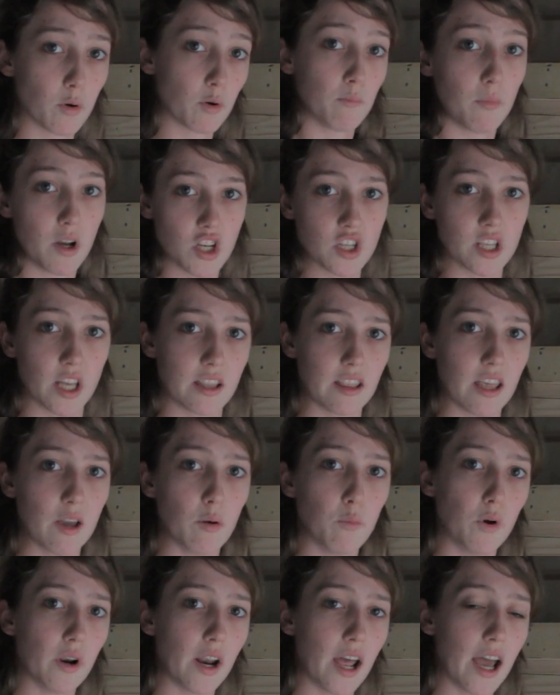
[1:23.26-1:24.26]
much like they
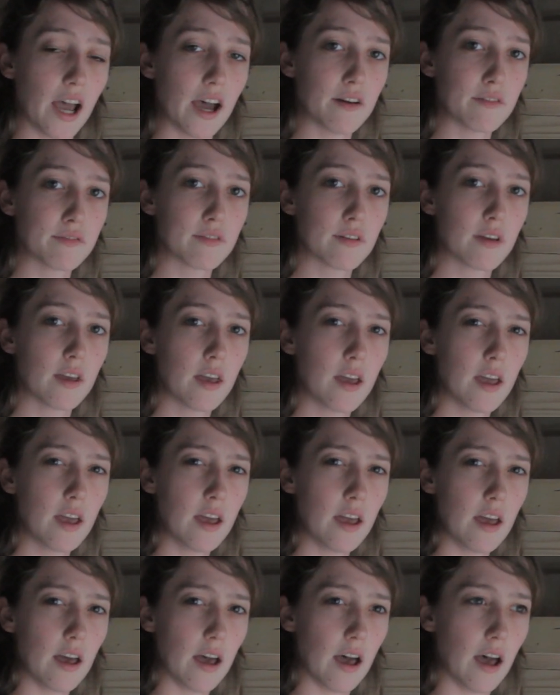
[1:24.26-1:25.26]
would have.
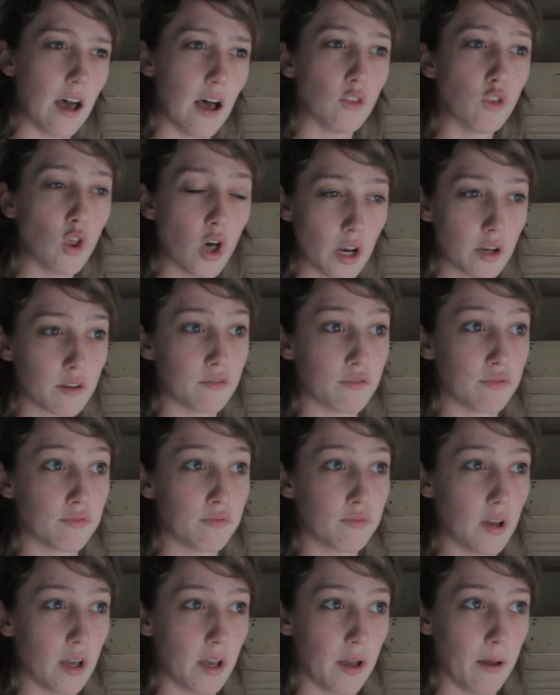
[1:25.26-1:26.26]
A lot of
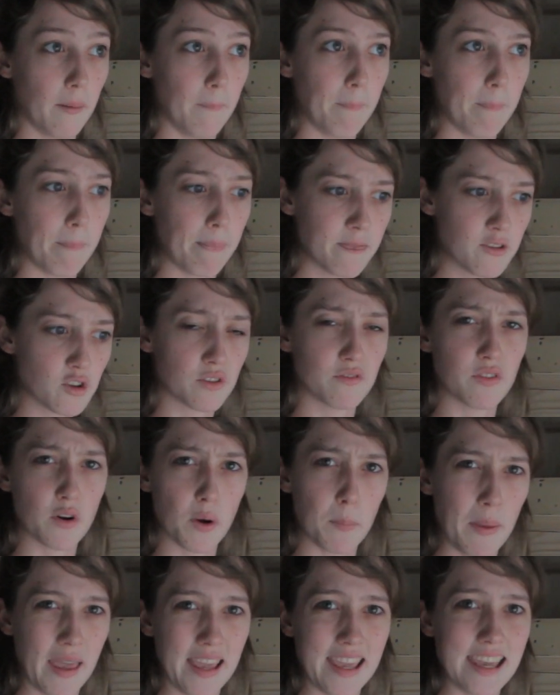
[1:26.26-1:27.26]
sort of
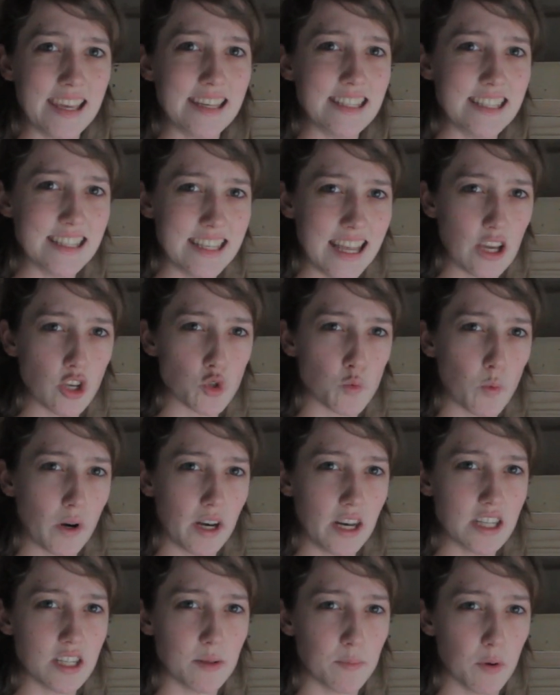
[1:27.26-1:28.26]
very picky details went
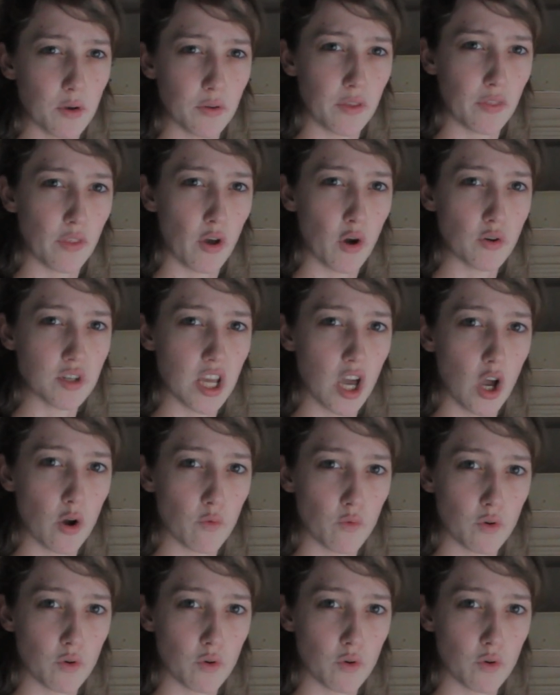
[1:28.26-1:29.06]
into building the hotel